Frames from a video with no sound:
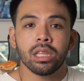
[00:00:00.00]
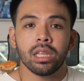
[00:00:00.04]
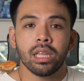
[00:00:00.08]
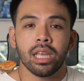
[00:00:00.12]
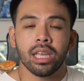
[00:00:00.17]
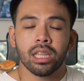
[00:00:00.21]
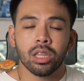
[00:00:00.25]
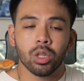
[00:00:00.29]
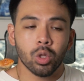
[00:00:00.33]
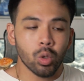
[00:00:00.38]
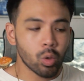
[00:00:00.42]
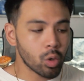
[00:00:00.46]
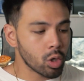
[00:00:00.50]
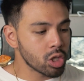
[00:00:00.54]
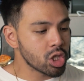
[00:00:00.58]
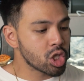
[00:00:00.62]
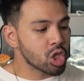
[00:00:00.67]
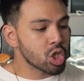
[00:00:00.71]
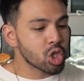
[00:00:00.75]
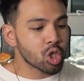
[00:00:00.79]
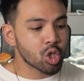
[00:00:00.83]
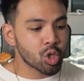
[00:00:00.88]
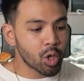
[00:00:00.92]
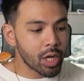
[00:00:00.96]
it to
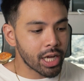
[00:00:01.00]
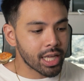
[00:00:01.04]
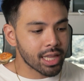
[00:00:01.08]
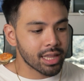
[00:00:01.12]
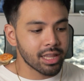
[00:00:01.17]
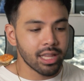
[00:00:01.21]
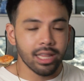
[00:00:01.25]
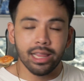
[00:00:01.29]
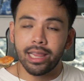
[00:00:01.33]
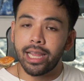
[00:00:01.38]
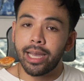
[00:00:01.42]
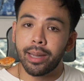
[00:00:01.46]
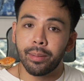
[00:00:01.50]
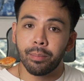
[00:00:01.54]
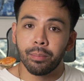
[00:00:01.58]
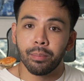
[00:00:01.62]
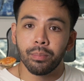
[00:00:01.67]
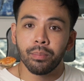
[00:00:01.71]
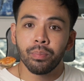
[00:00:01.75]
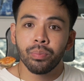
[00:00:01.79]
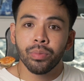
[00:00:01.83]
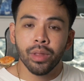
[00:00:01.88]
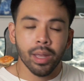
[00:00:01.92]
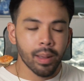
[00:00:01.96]
constrict the limb
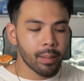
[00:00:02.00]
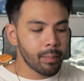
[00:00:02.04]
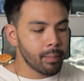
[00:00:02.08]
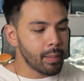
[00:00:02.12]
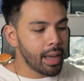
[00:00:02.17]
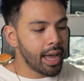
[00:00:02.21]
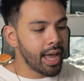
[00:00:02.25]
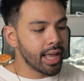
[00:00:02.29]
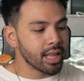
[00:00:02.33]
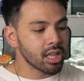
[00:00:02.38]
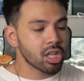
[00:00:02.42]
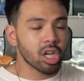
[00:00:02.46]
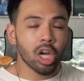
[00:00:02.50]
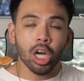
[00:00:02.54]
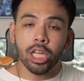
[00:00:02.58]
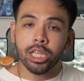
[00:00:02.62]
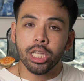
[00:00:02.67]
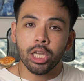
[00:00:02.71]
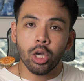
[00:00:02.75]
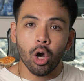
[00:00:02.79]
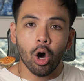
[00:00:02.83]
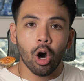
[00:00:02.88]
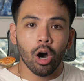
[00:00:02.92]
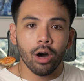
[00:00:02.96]
and
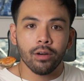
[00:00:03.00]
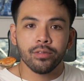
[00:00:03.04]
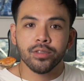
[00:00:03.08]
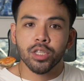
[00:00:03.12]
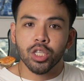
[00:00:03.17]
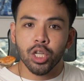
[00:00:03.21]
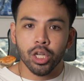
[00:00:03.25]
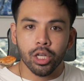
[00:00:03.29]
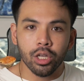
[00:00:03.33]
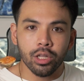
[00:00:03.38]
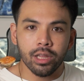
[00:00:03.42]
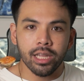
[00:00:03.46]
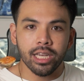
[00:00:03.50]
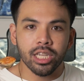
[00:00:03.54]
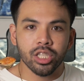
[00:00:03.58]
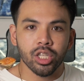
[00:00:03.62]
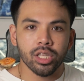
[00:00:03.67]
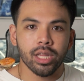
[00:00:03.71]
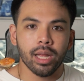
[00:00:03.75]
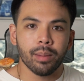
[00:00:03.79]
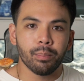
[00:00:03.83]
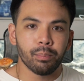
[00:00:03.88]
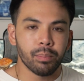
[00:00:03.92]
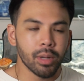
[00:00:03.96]
cutting off
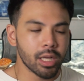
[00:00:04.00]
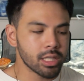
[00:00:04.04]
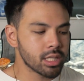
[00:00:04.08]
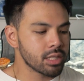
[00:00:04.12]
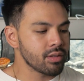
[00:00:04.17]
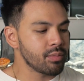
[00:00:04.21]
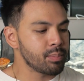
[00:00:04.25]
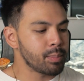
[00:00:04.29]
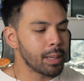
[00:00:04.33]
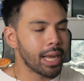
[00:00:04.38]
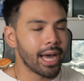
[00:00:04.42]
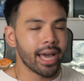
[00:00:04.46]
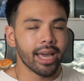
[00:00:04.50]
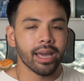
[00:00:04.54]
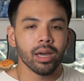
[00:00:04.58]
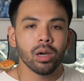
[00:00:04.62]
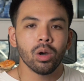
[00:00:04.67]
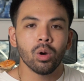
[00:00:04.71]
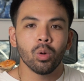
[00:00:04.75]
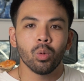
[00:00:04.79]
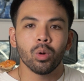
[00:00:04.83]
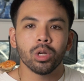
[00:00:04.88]
circulation and blood supply,